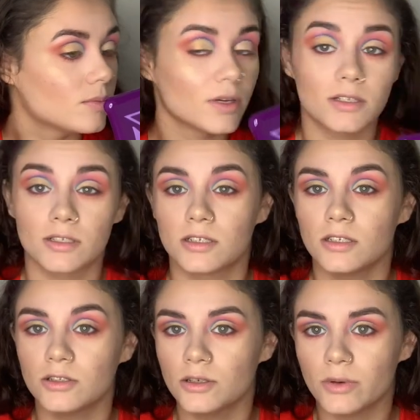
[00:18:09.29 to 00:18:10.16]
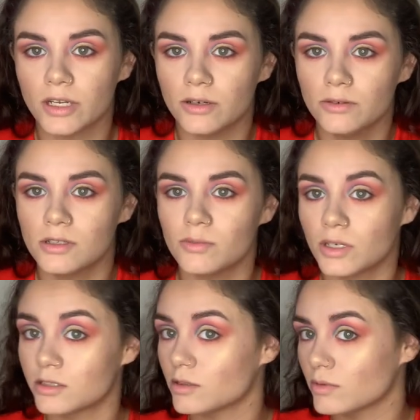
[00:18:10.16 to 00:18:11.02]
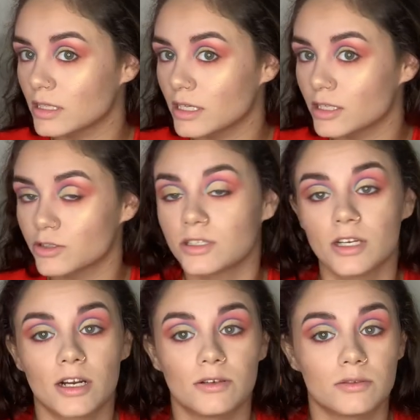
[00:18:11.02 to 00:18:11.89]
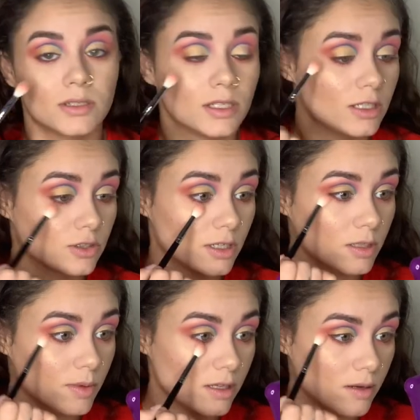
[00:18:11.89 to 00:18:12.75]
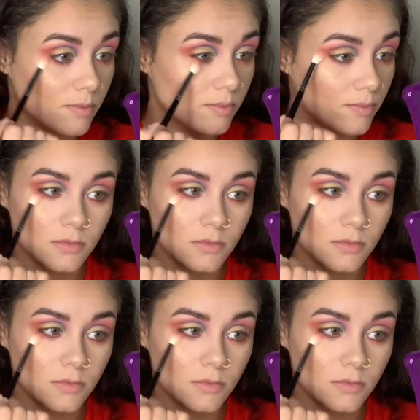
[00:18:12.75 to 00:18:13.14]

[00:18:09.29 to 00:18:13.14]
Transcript: Because I still do want to use them because they're really interesting and I was really intrigued by them.